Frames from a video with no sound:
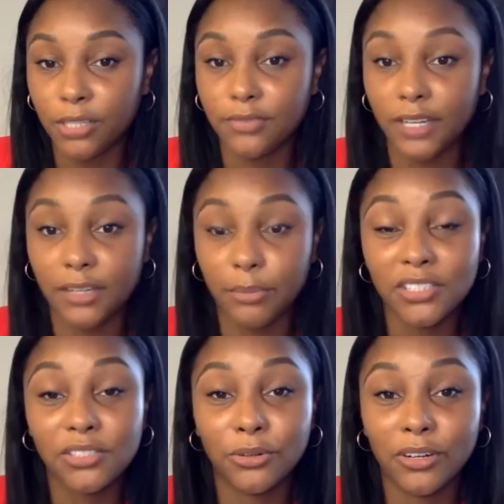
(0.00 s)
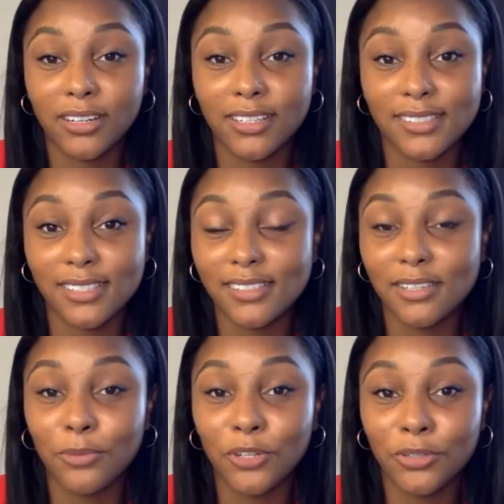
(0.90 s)
find a mentor, because that's
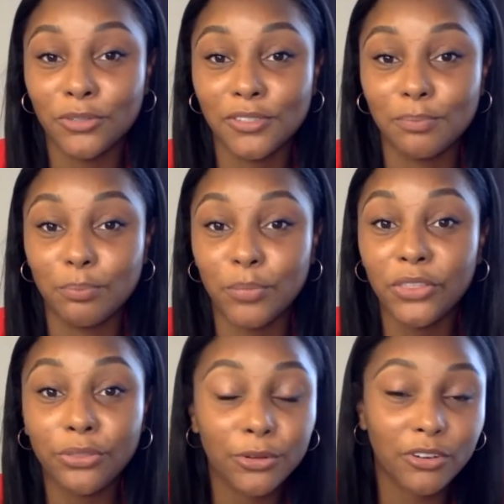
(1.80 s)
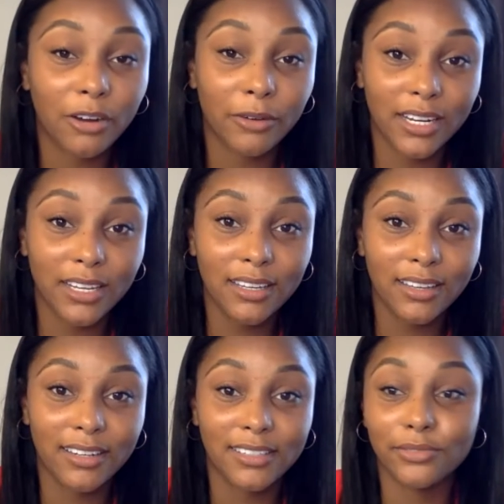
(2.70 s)
someone who's been through it already
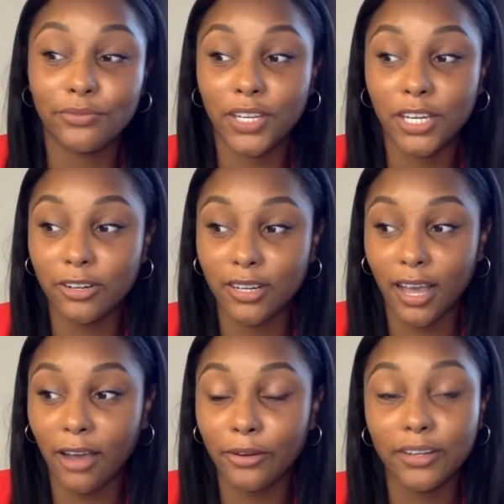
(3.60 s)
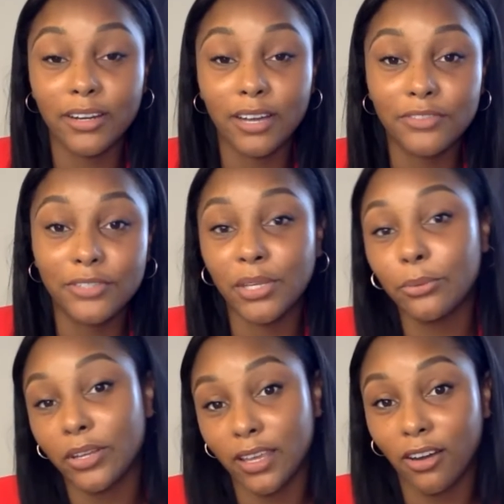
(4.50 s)
and has figured it out enough to be
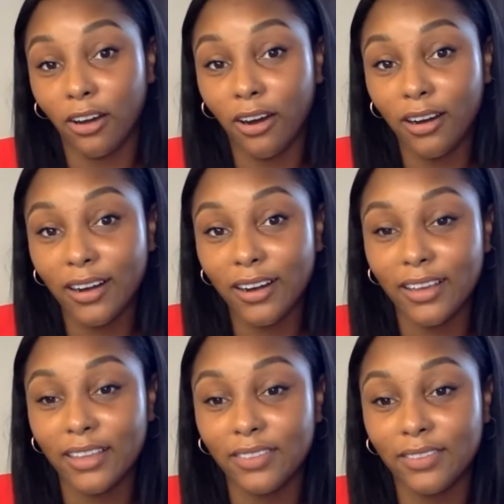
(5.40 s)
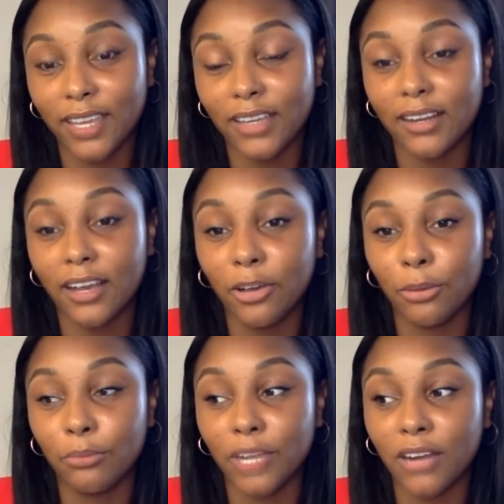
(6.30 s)
where they are, and they can
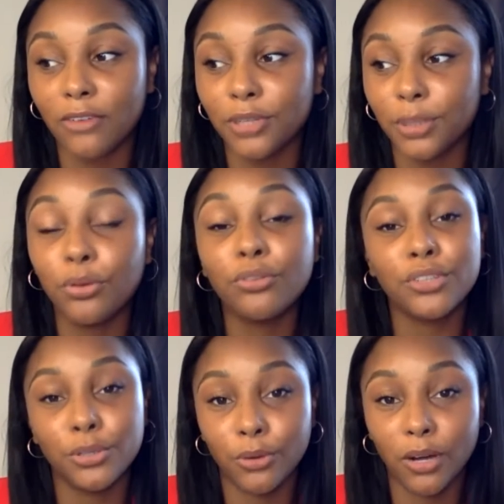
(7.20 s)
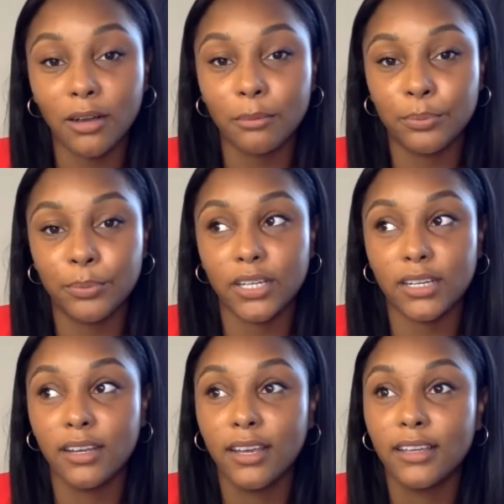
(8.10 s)
help not only pull you up, but
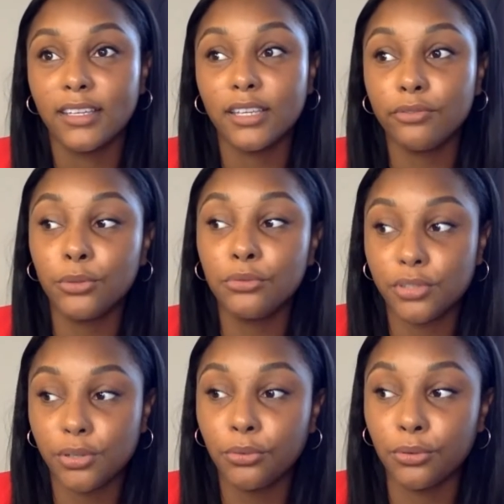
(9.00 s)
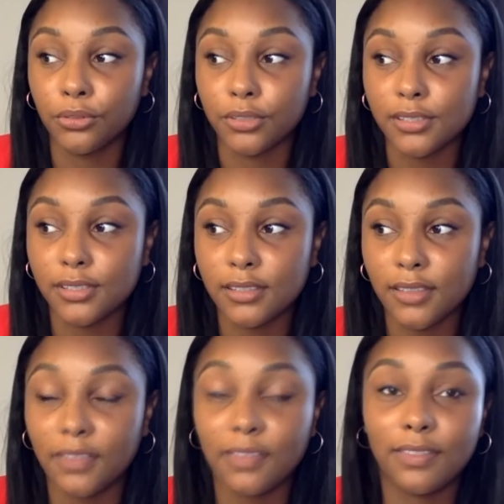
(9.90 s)
give you tools
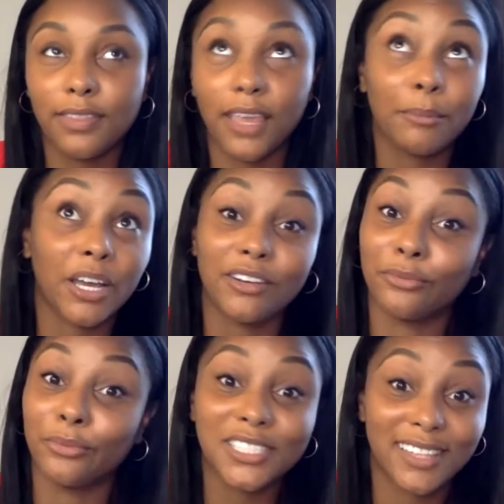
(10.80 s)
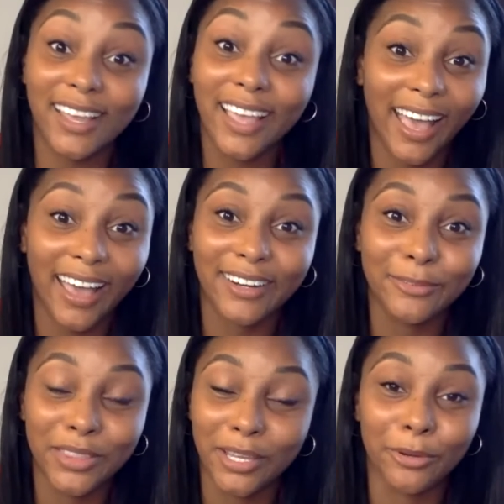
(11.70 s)
that they might have wished they had
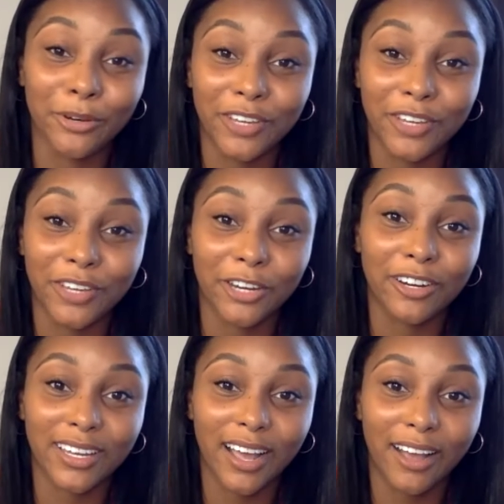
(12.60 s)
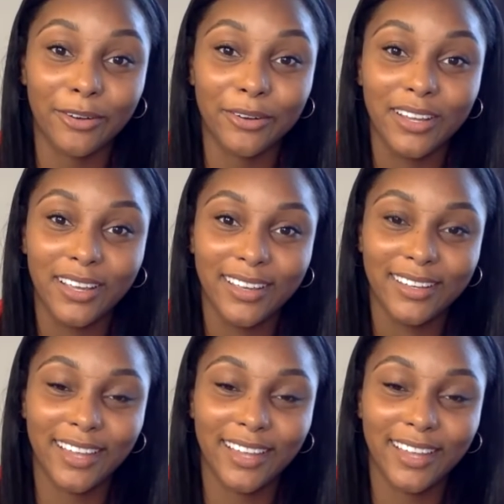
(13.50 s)
when they were figuring it out. And